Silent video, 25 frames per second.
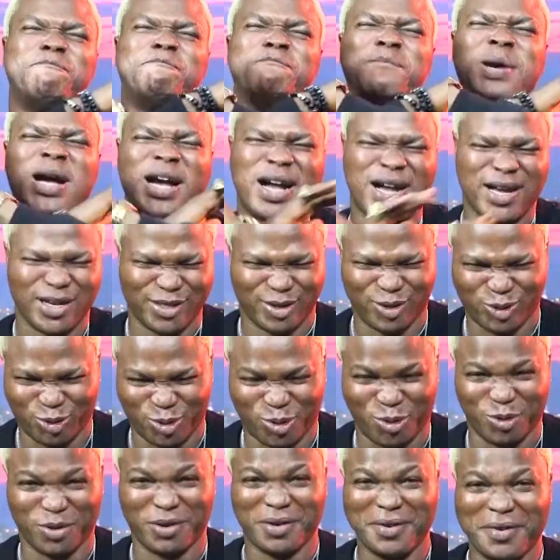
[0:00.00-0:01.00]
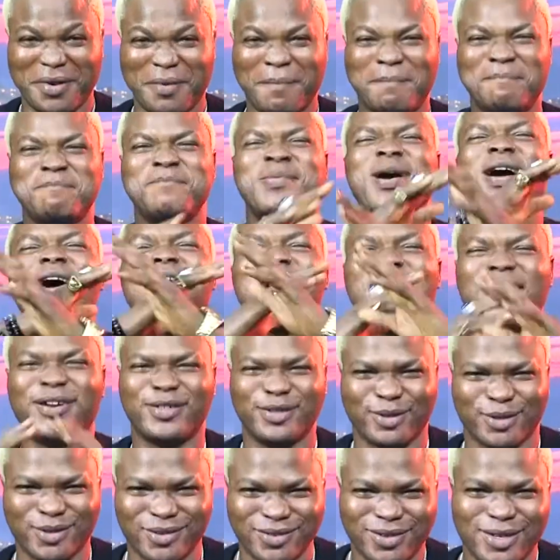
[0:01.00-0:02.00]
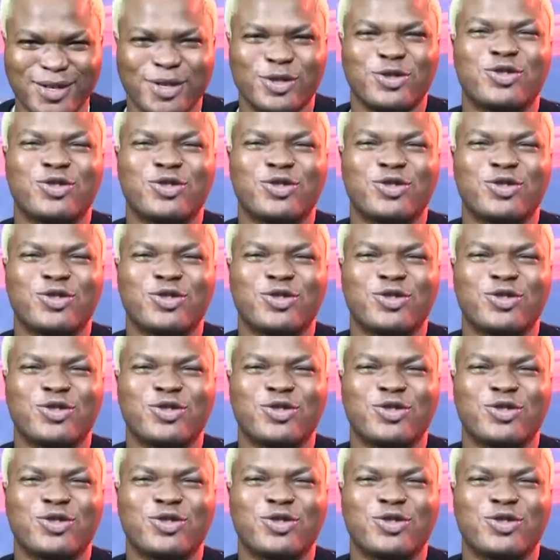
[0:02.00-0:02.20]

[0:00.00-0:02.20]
Mad song. Bad song.